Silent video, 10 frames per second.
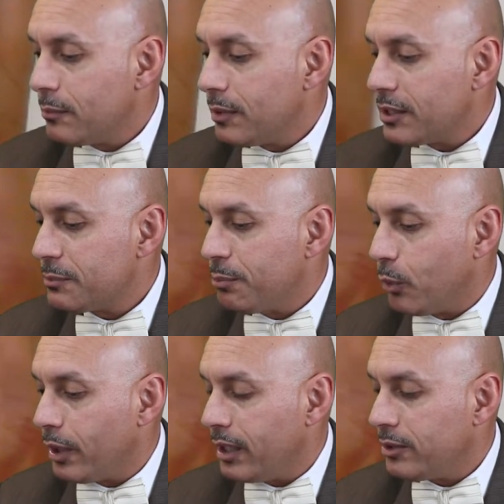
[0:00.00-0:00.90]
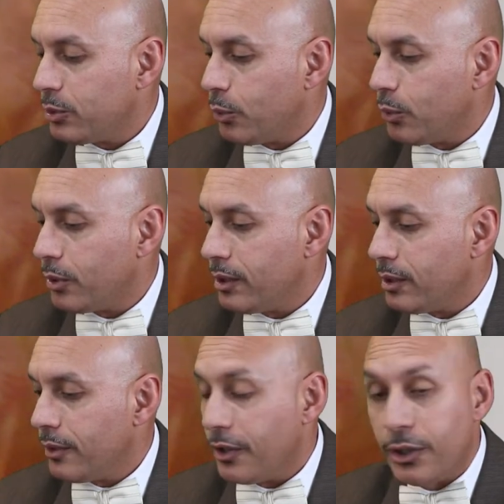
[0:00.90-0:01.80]
that's pointing toward
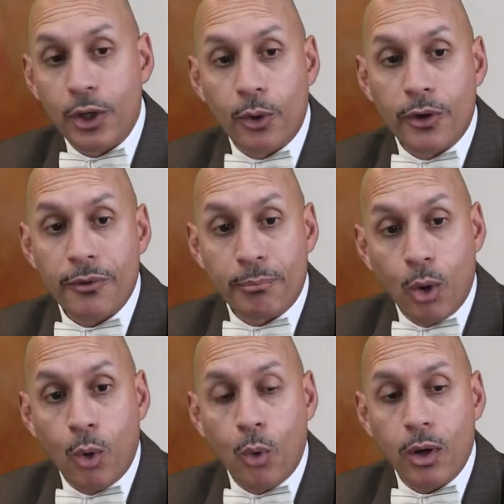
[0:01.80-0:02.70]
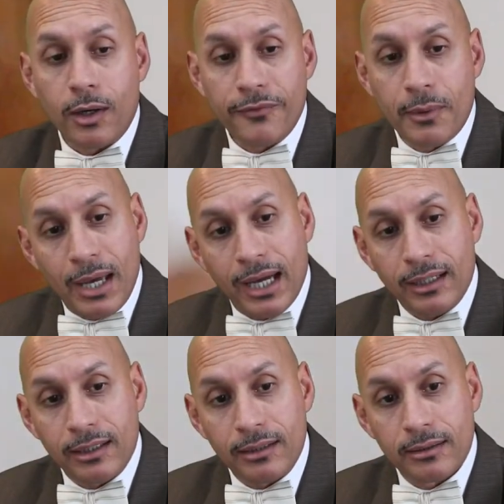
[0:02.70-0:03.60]
the north pole of the
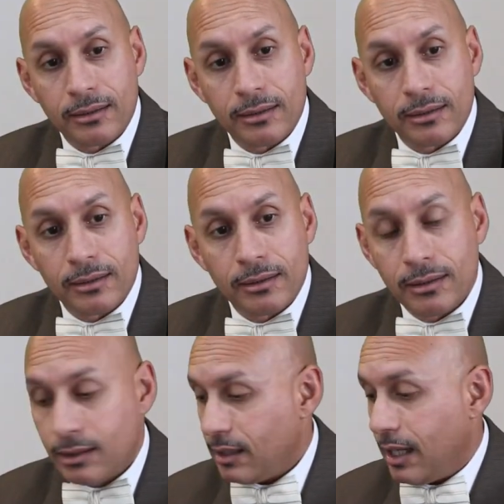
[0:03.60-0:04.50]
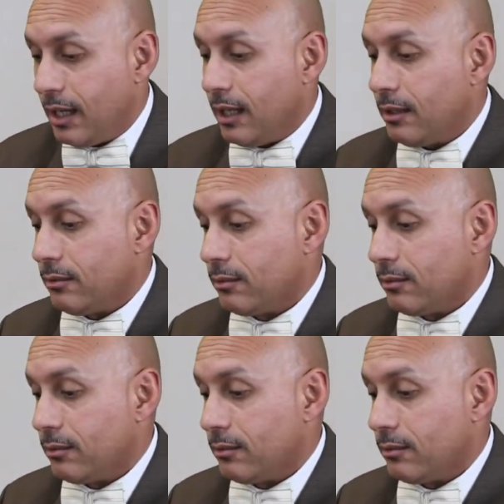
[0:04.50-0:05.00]
magnet. And